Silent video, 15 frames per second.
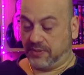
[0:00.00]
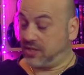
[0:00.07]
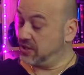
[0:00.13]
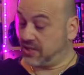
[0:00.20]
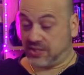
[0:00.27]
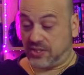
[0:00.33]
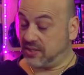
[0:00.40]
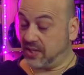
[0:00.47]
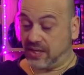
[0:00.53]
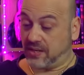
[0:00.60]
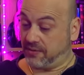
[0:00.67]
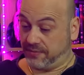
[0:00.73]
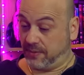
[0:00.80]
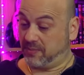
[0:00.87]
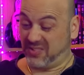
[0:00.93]
Because, as you say, yeah, the
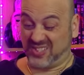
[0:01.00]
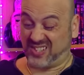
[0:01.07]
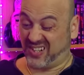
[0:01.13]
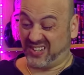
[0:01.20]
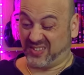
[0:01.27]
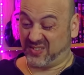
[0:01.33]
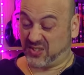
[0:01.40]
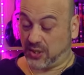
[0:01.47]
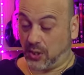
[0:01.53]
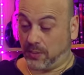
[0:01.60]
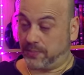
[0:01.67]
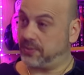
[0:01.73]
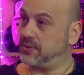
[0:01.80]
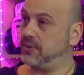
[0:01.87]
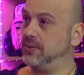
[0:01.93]
film just kind of
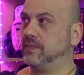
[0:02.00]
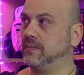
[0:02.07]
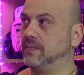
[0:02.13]
stops.